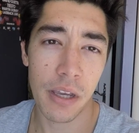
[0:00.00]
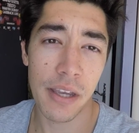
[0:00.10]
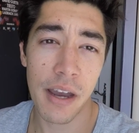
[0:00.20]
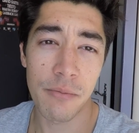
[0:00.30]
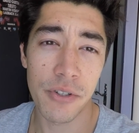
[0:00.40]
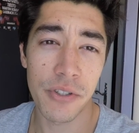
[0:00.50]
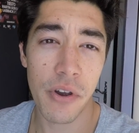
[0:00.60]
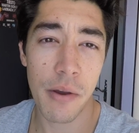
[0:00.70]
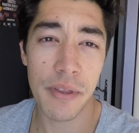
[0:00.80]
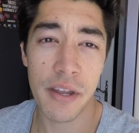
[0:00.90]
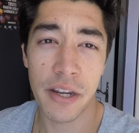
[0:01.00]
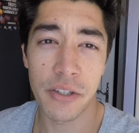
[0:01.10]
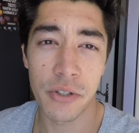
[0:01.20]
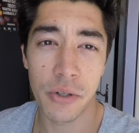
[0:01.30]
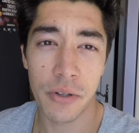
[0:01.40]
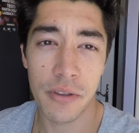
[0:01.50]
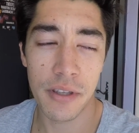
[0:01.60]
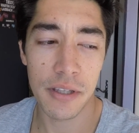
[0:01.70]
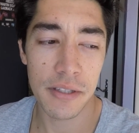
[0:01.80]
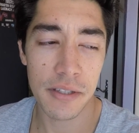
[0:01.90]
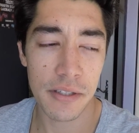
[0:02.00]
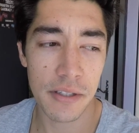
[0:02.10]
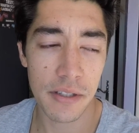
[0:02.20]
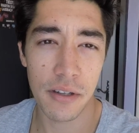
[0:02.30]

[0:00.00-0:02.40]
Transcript: Yeah, I'm just so happy that I took this